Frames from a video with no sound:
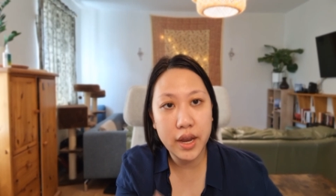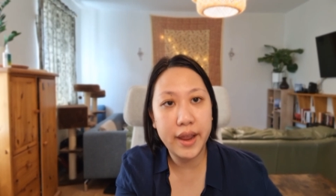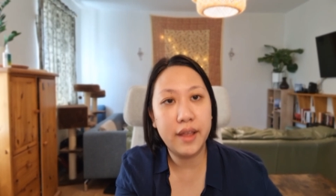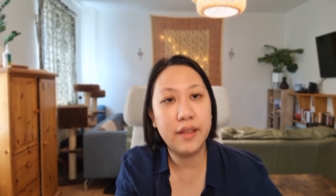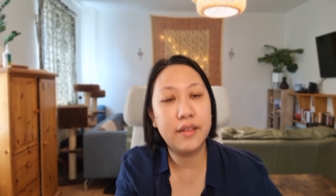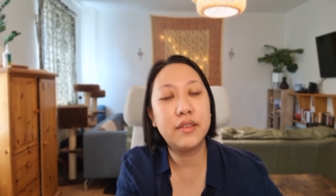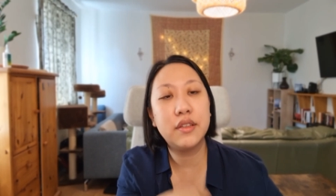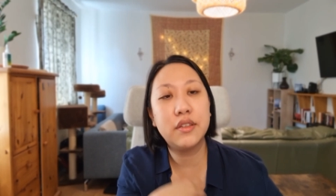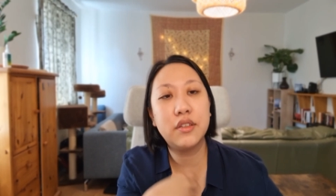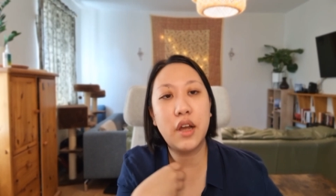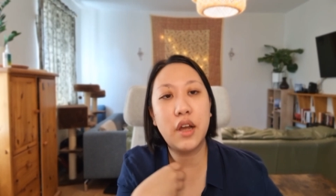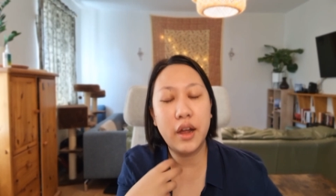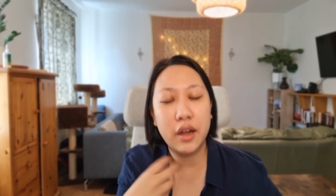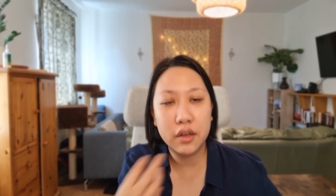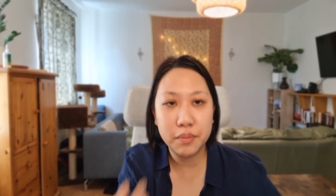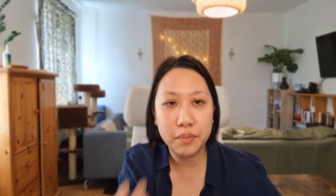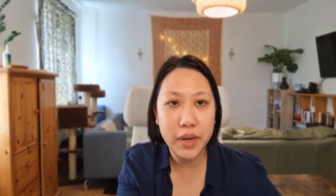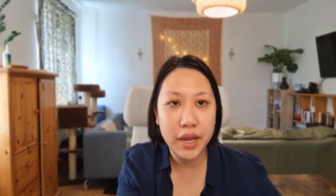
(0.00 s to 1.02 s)
and the
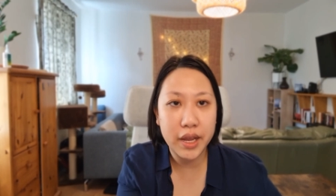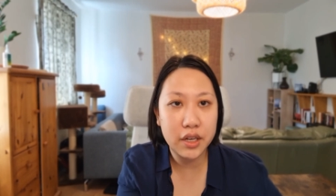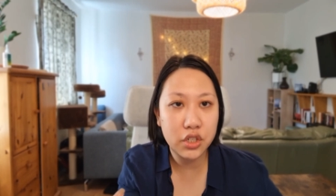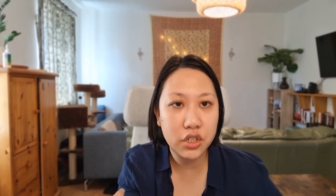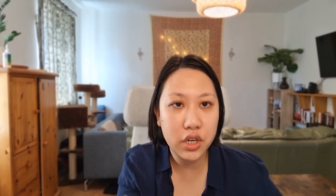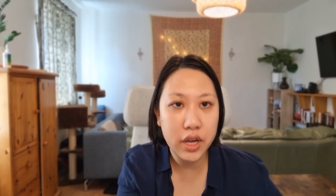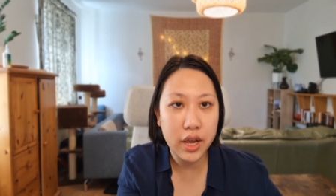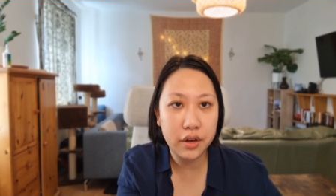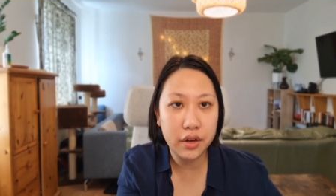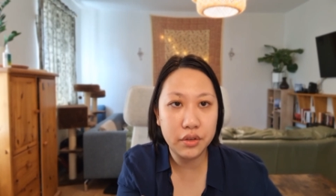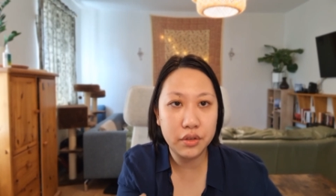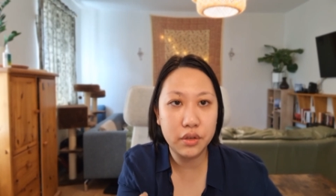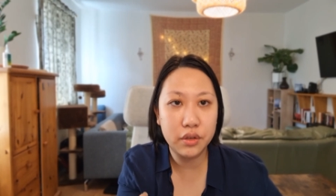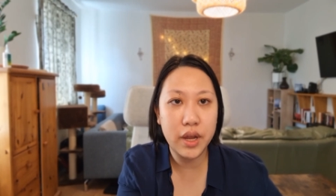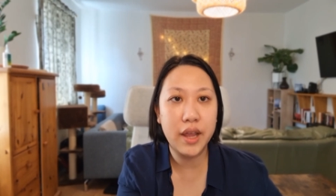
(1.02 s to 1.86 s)
dark matte shadow